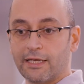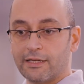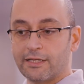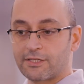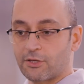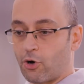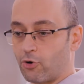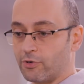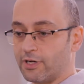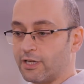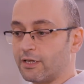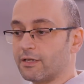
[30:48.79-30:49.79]
It's
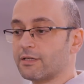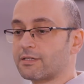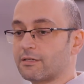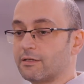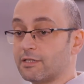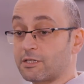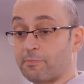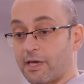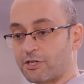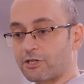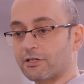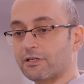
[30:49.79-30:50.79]
only
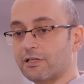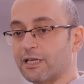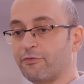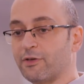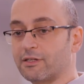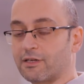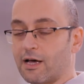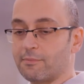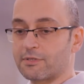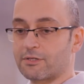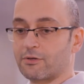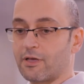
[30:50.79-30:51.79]
special if it
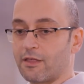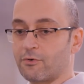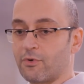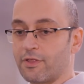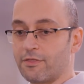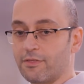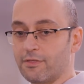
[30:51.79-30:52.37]
comes together with